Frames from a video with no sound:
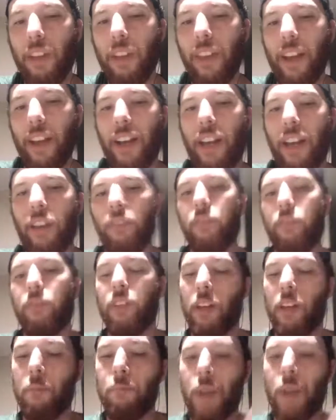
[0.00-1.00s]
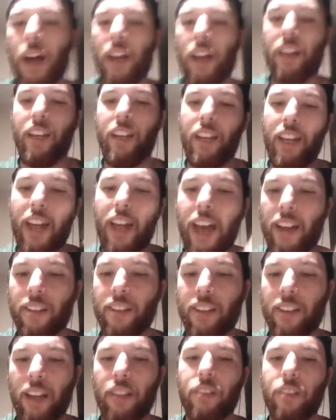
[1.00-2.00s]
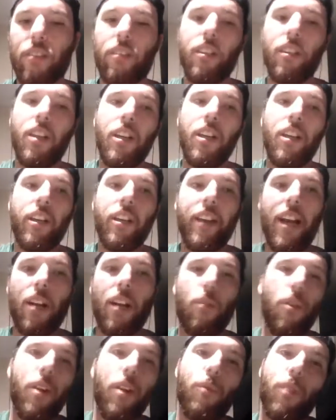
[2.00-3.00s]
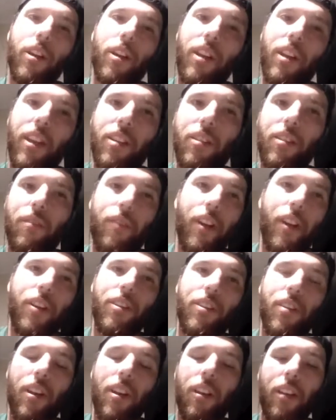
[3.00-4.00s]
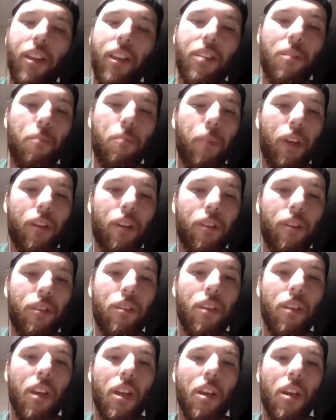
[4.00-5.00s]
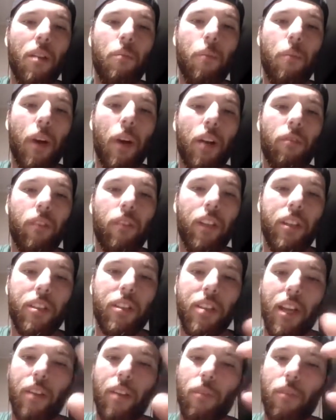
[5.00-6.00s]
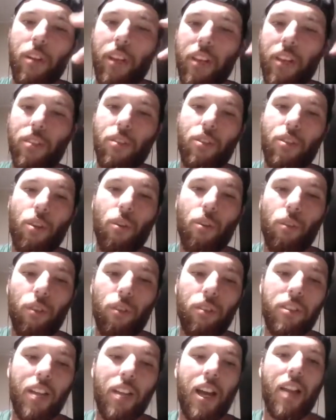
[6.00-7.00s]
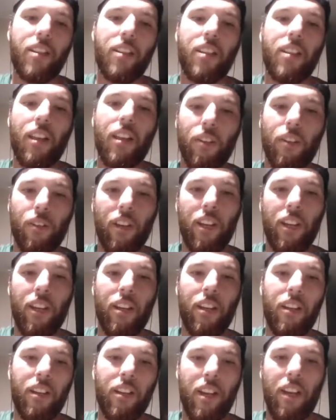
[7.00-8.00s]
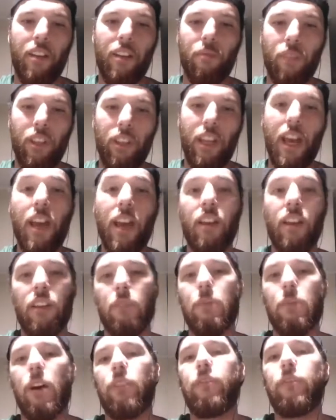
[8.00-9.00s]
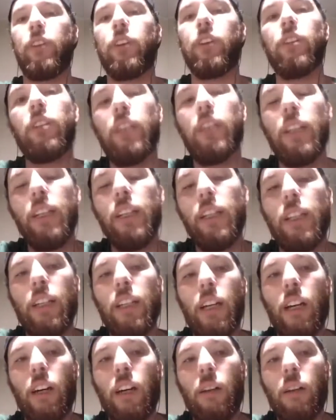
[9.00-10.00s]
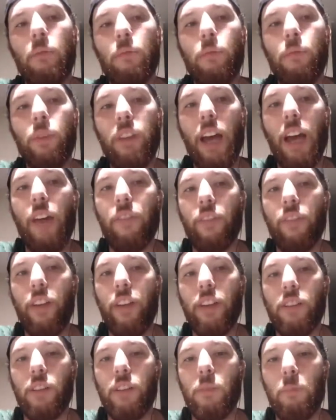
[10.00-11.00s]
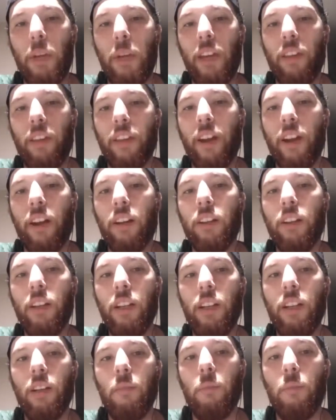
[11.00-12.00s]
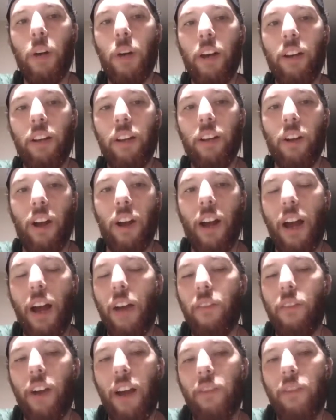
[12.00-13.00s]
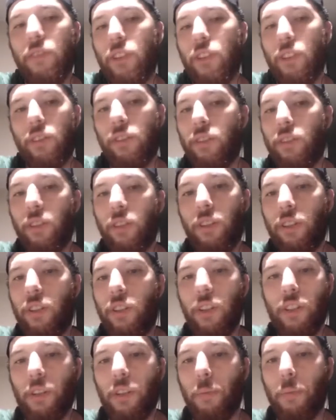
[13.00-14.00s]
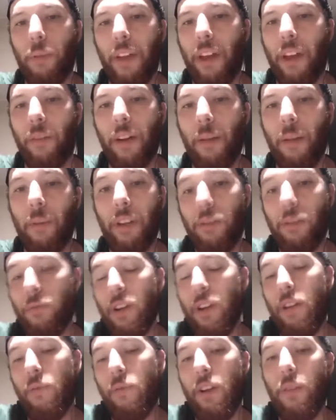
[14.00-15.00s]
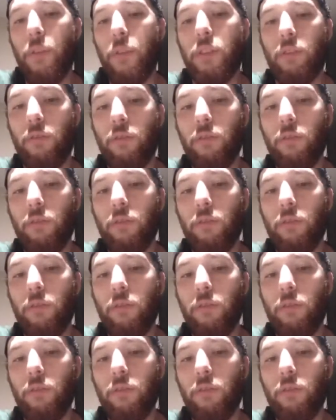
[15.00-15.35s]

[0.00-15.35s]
that kind of like binding accent, not quite working as very subtly as a bitters, but really just kind of working as a total tied together ingredient and really aiding the mouthfeel, with the effervescence being there. But I've just to play around, because when I was